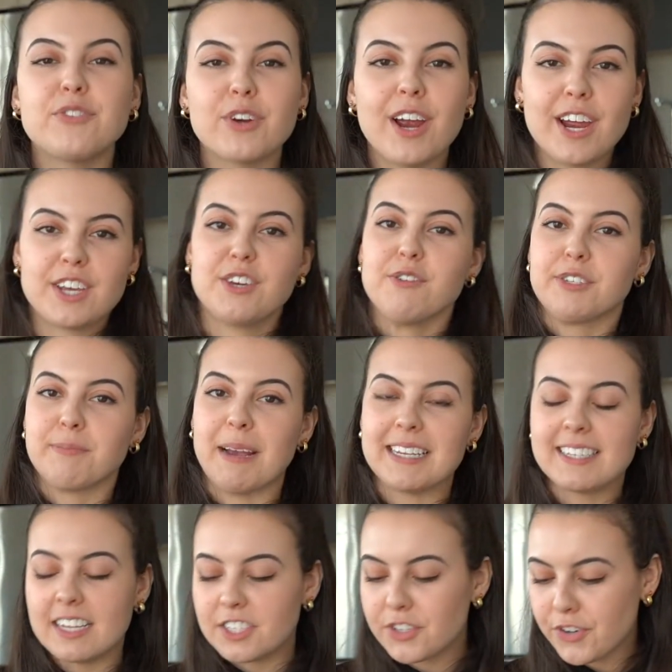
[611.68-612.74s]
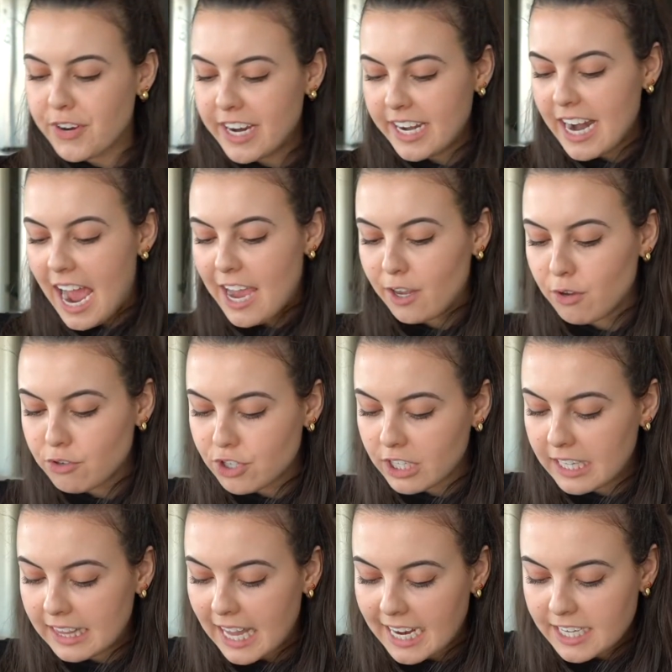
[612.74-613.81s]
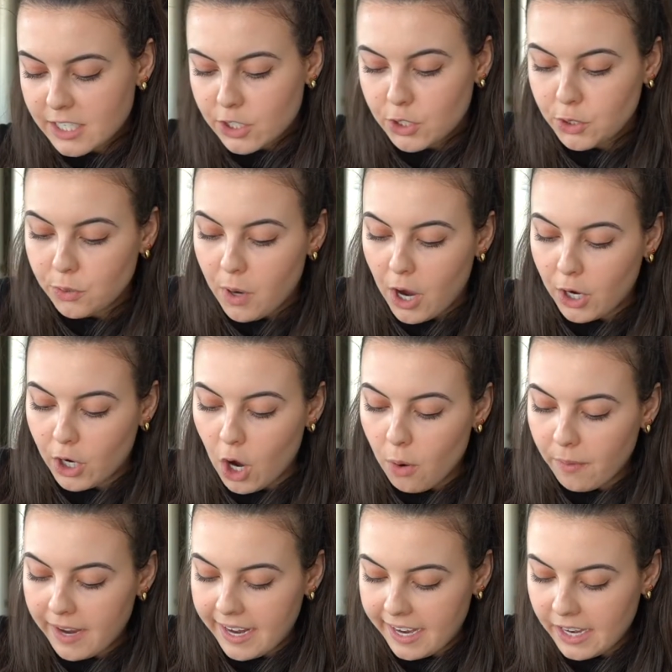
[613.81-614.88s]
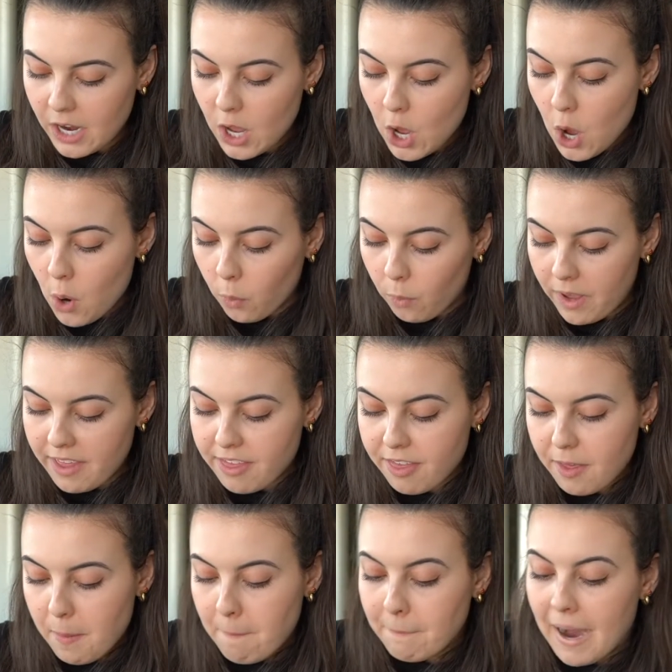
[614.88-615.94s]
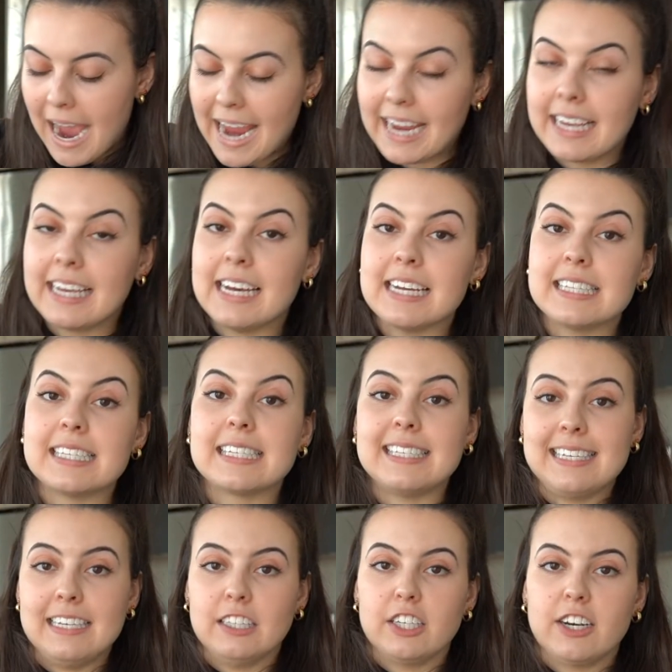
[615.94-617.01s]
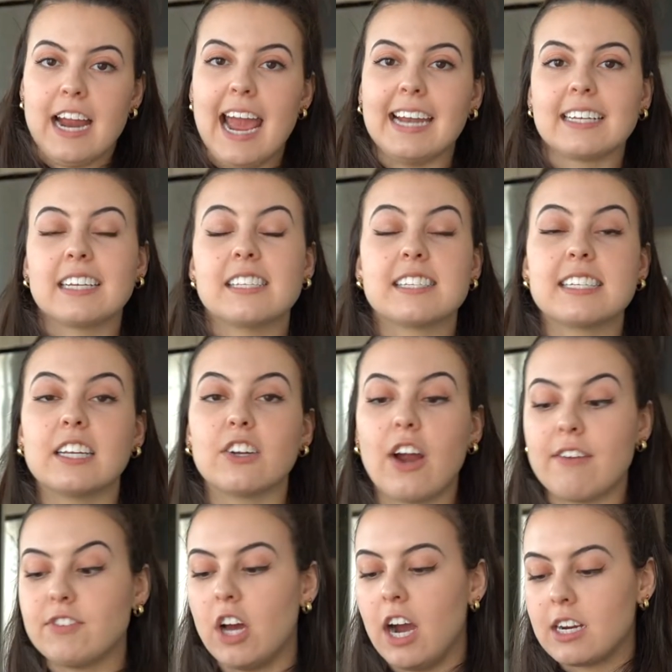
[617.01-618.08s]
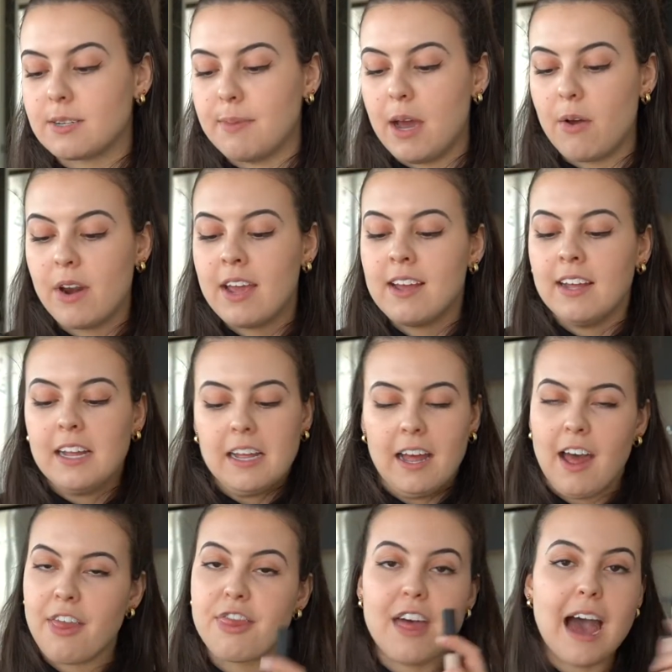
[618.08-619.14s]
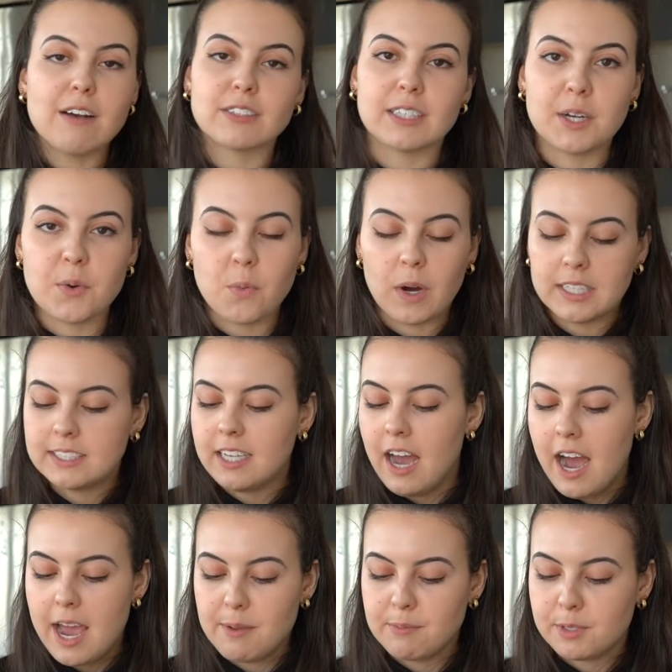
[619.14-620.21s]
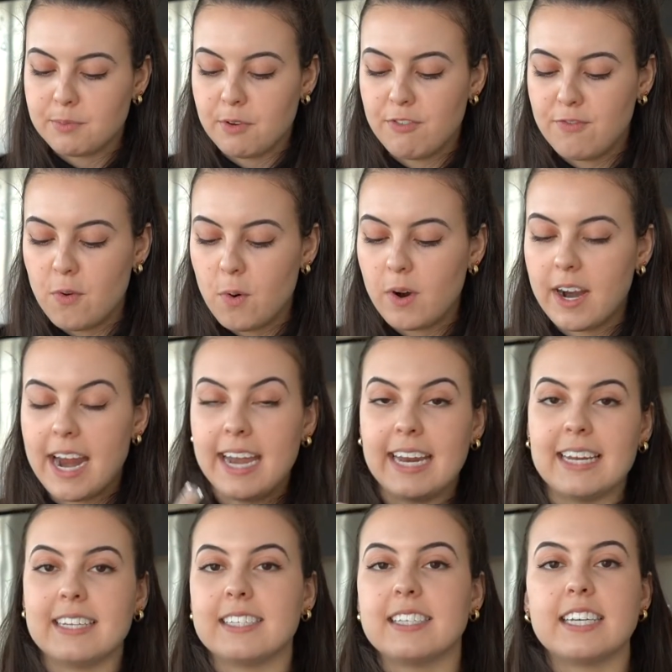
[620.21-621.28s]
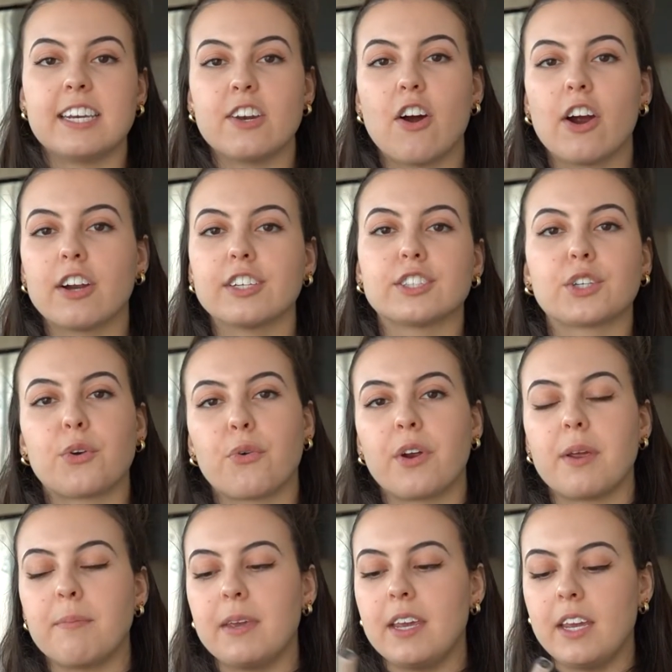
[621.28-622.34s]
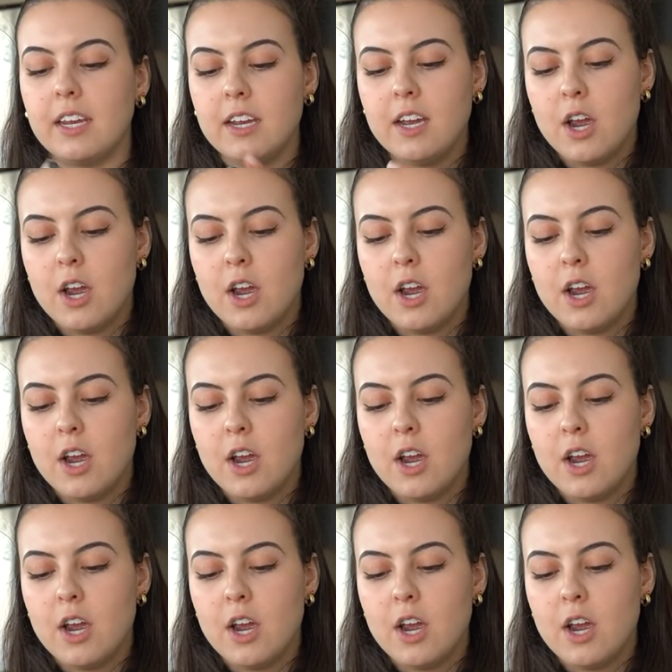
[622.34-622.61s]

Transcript: I use my sunscreen, I usually like to go in with my concealer. And concealer I've talked about 1,001 times before, and it is the NARS Creamy